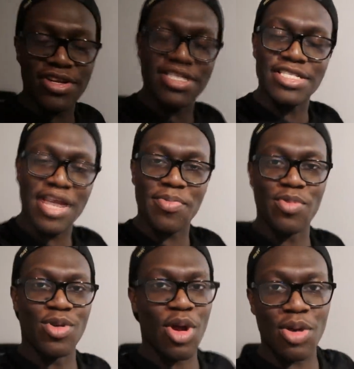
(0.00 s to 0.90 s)
If I see Jake
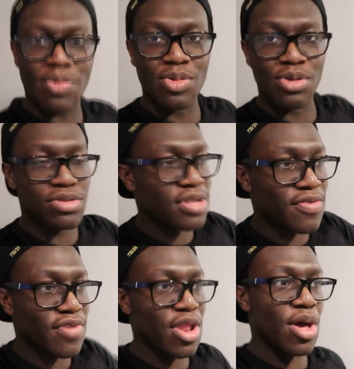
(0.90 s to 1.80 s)
Paul, Logan Paul, you
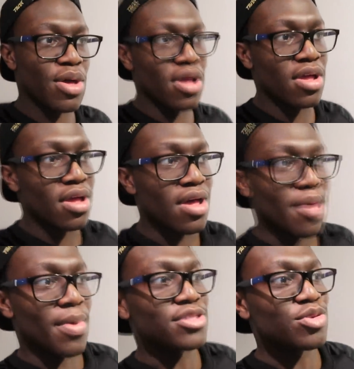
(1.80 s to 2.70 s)
never know.
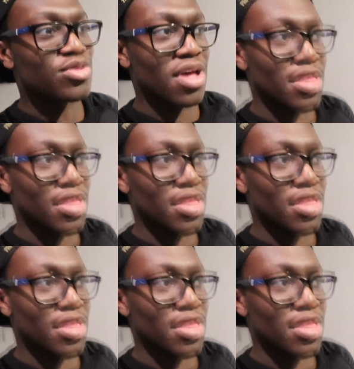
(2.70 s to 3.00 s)
I might do